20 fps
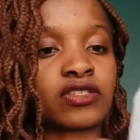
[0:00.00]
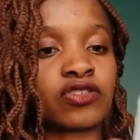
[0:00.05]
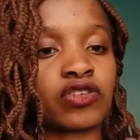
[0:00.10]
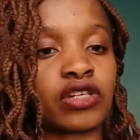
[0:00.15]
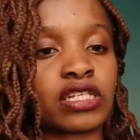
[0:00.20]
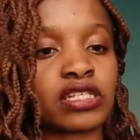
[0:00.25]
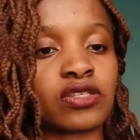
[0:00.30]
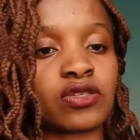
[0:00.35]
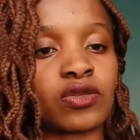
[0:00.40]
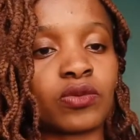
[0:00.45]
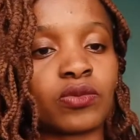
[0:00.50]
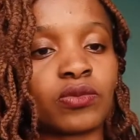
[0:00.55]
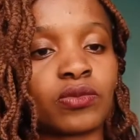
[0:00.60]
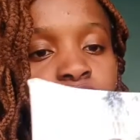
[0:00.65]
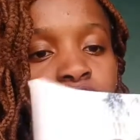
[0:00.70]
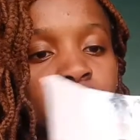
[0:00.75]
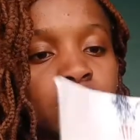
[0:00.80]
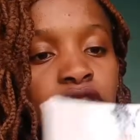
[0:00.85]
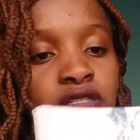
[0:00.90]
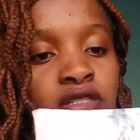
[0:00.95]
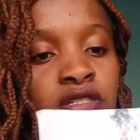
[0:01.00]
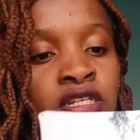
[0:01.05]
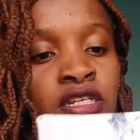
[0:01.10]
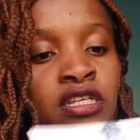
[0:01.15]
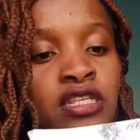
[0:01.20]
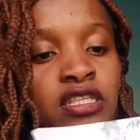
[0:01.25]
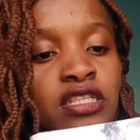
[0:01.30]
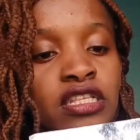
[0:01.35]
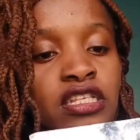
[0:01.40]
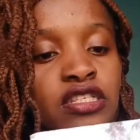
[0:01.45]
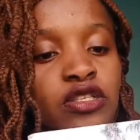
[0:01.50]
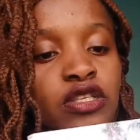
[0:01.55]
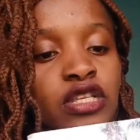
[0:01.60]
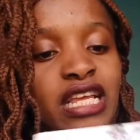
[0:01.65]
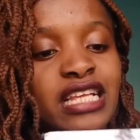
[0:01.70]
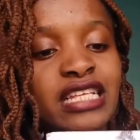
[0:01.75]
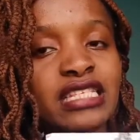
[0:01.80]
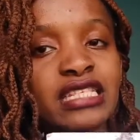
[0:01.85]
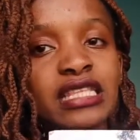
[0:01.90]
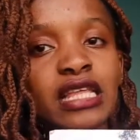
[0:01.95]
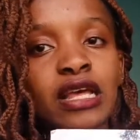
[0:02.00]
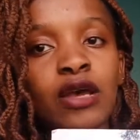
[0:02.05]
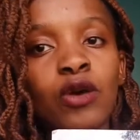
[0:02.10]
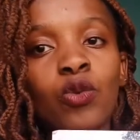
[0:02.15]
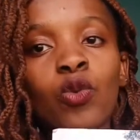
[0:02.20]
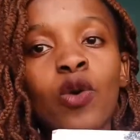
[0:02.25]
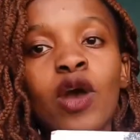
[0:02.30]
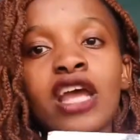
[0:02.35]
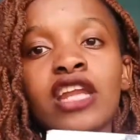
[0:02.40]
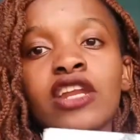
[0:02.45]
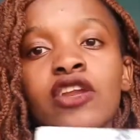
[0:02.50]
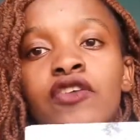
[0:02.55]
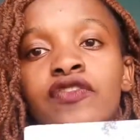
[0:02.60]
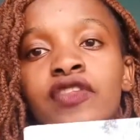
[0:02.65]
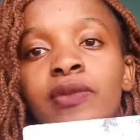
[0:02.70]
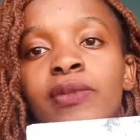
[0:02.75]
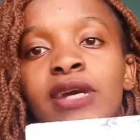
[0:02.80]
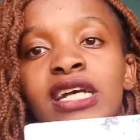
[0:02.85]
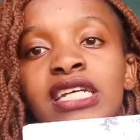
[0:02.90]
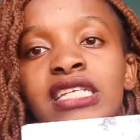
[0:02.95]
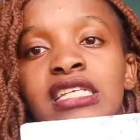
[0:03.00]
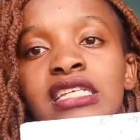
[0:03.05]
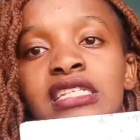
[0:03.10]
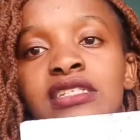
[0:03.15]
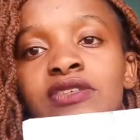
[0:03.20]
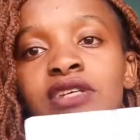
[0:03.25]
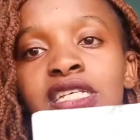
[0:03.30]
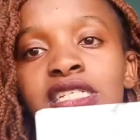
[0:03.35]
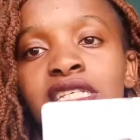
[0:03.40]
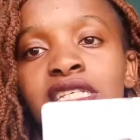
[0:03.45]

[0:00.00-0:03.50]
this dress so much. This is the one of the maxi